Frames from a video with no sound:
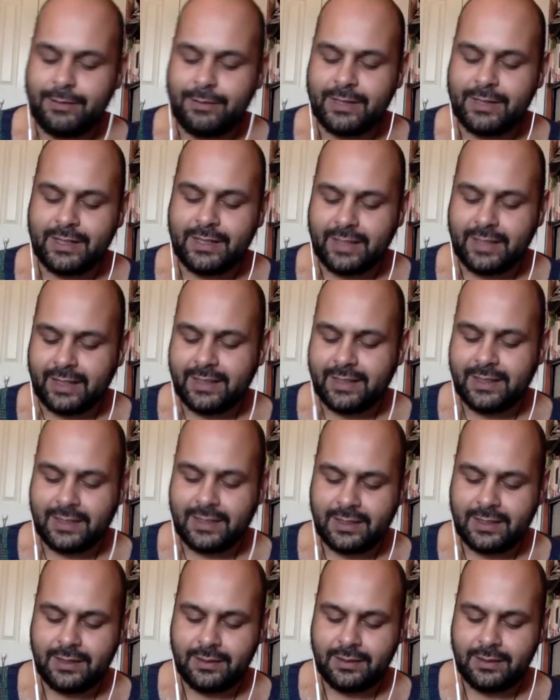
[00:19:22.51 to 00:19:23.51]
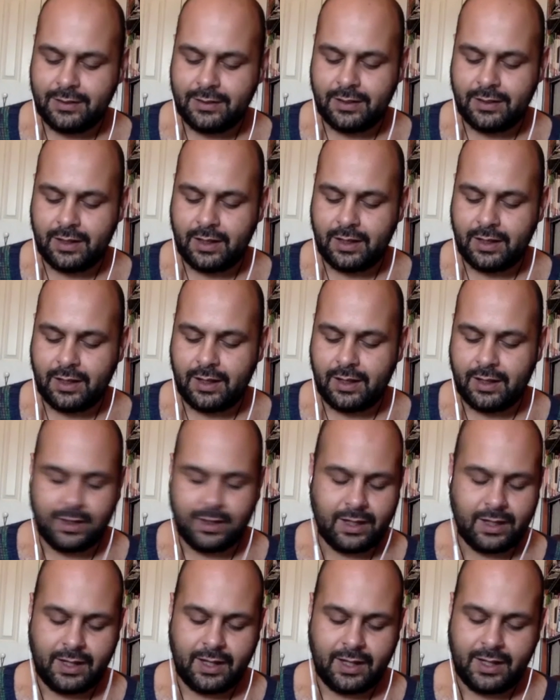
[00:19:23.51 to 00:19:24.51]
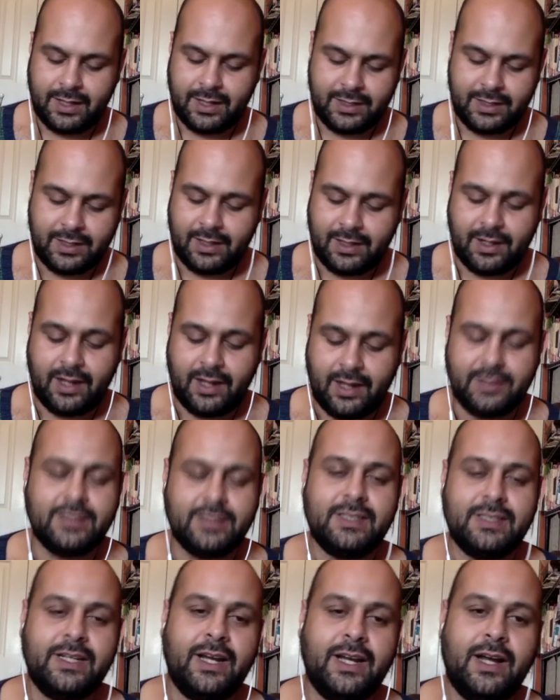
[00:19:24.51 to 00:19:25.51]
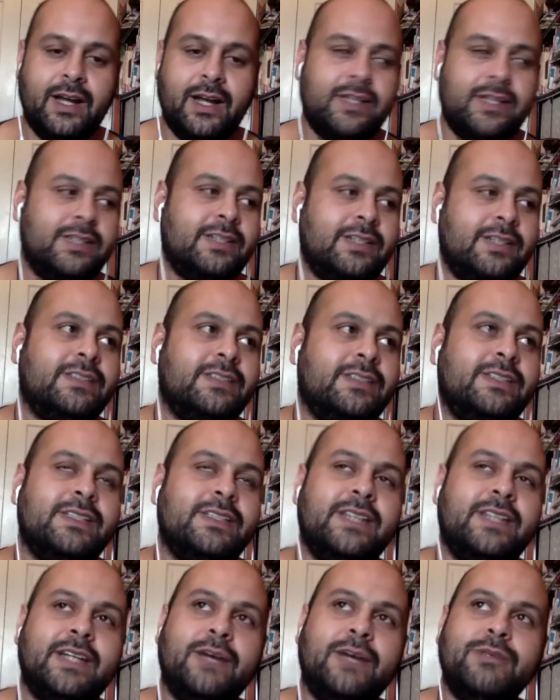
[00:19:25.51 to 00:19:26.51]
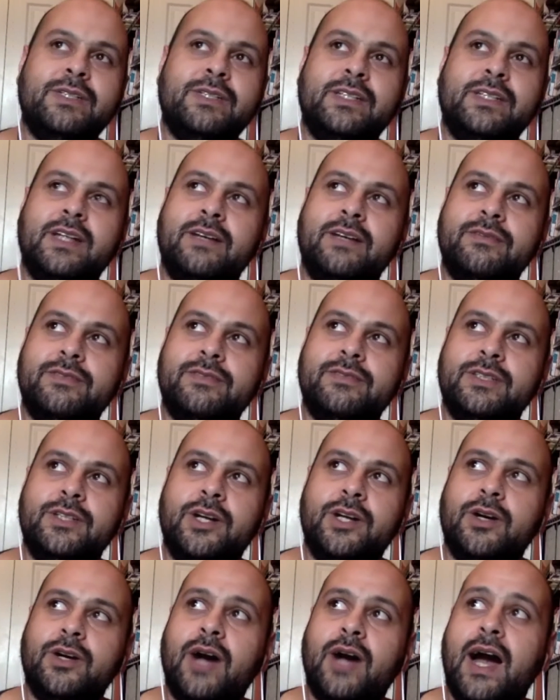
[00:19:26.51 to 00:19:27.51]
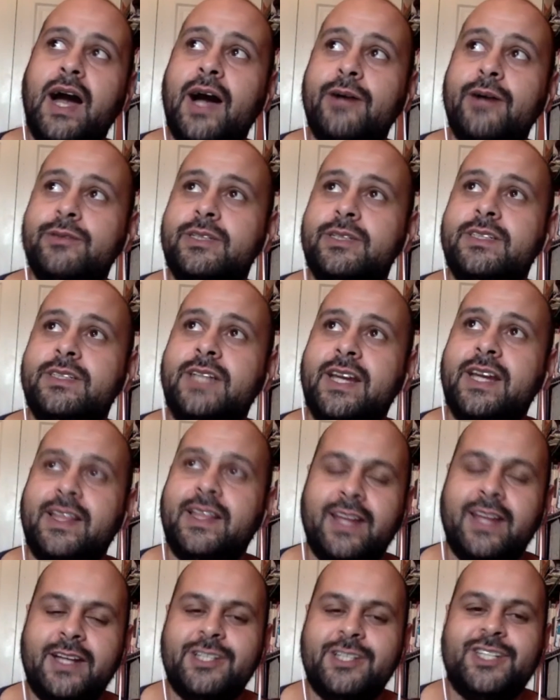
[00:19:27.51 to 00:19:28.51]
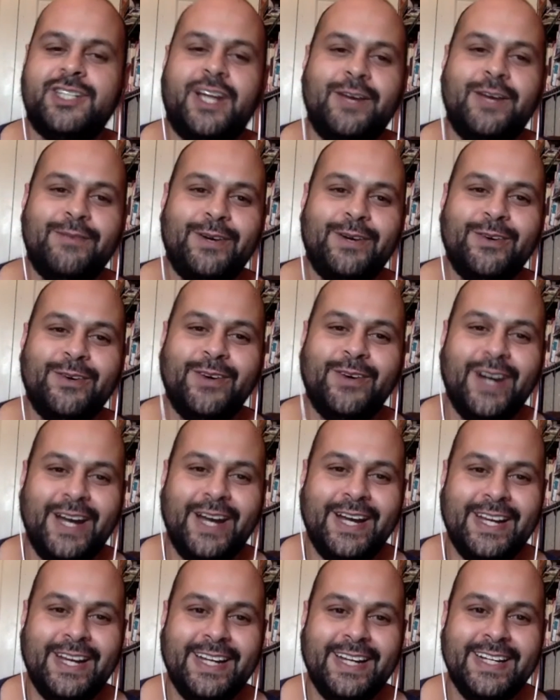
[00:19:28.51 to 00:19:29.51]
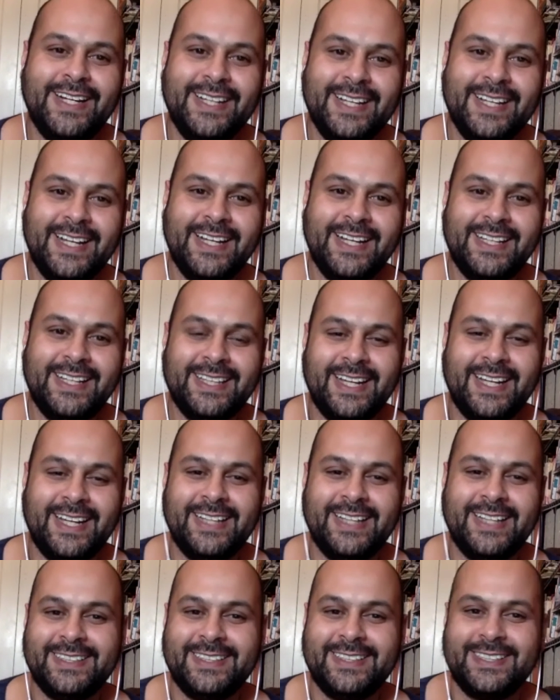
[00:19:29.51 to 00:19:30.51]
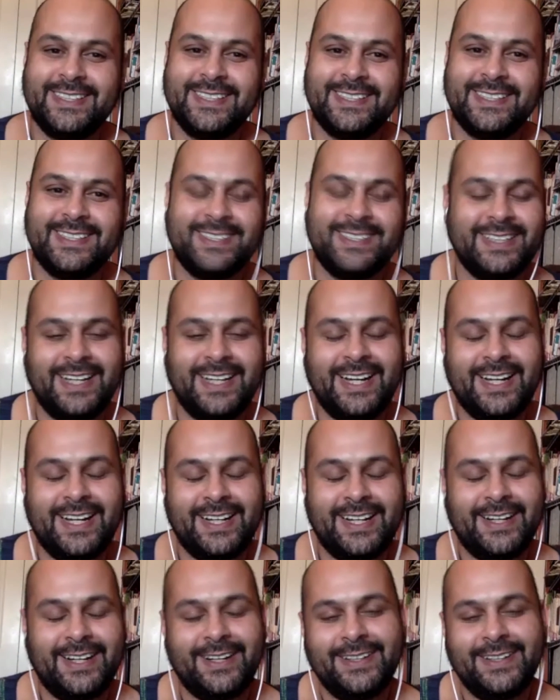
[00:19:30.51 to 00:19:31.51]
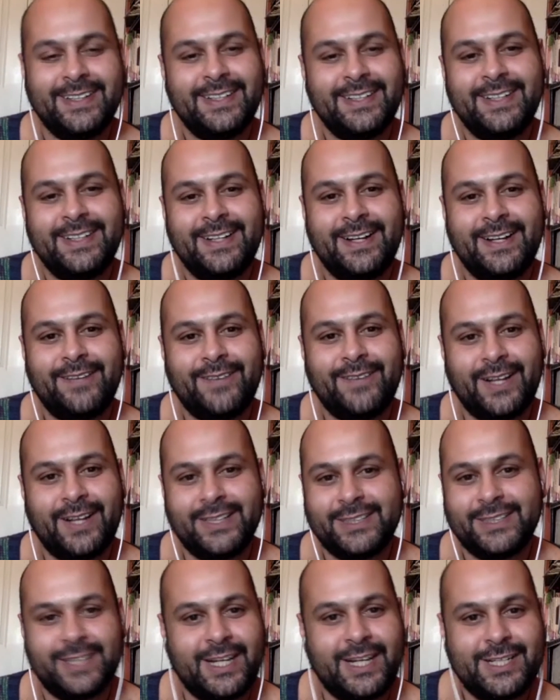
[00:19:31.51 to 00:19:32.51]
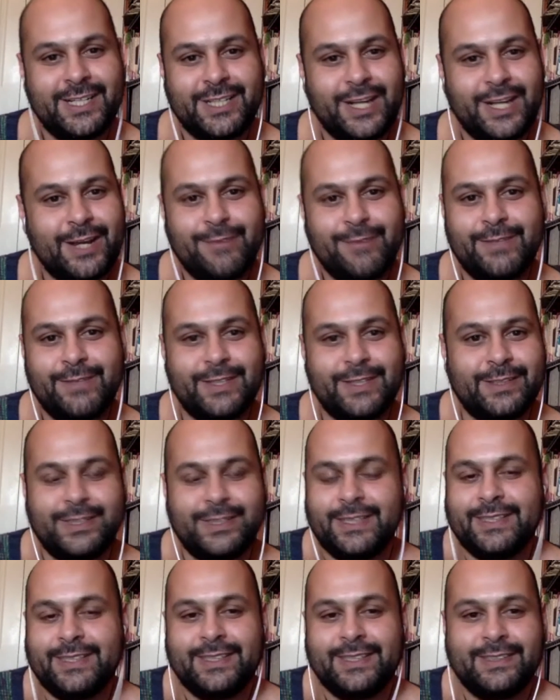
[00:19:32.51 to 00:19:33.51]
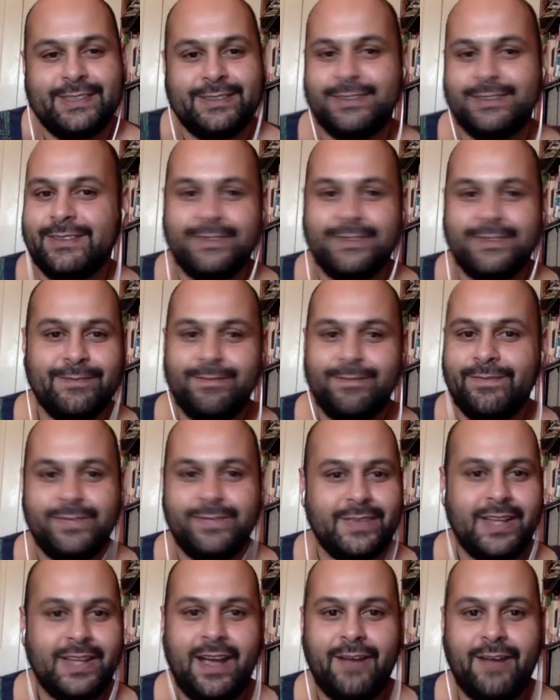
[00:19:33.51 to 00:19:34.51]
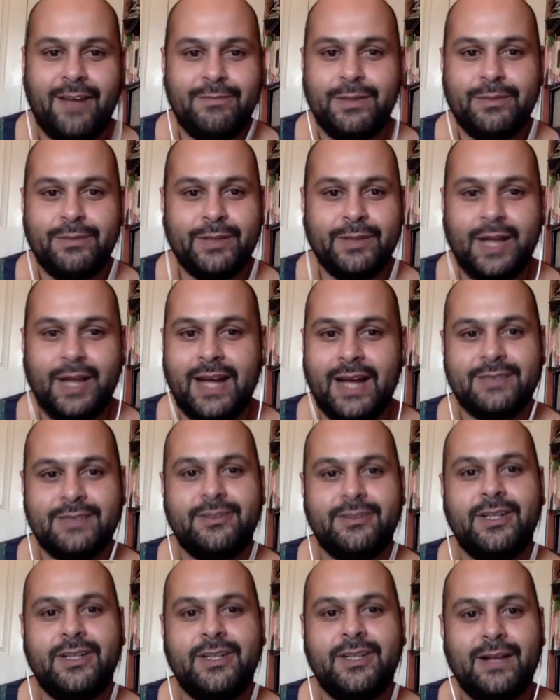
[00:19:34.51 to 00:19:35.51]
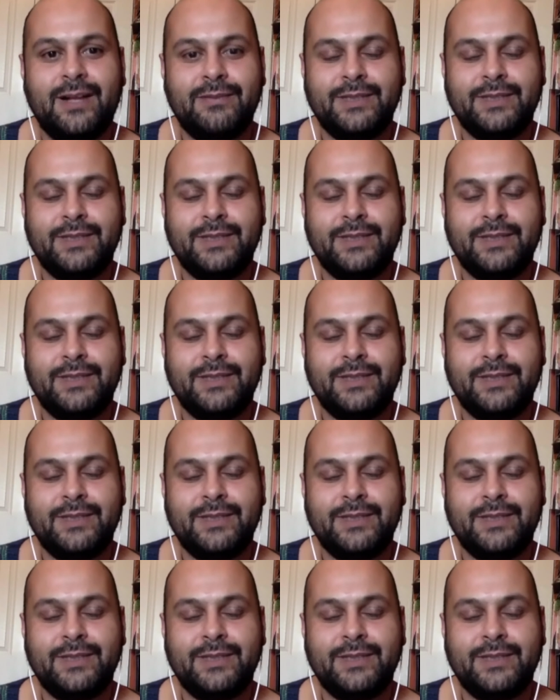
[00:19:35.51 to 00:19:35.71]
And like I honestly, I would love to know how to take that shame away and like just, yeah, abolish that shame and just have people ask for help.